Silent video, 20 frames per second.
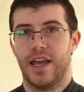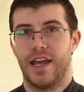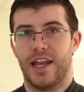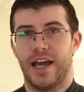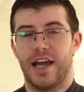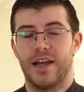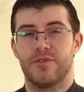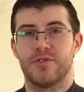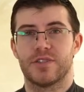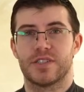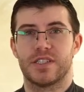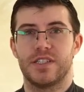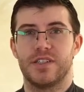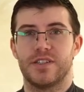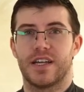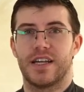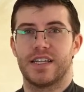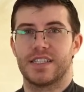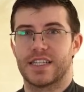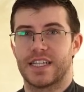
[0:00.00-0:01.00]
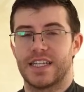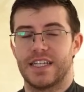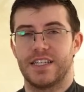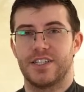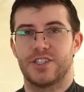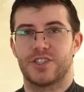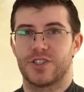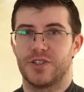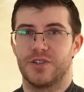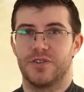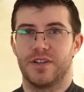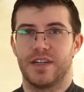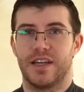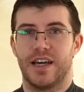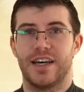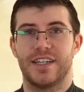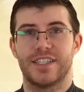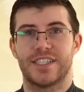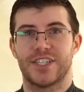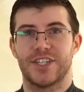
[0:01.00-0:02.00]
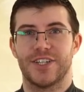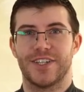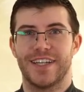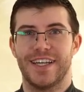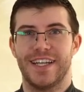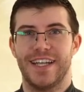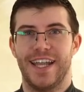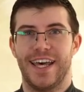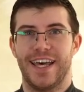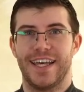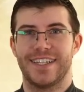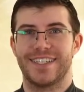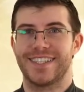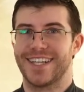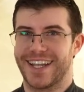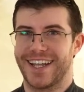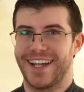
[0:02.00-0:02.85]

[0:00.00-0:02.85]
and I will see you guys again soon. Until then, take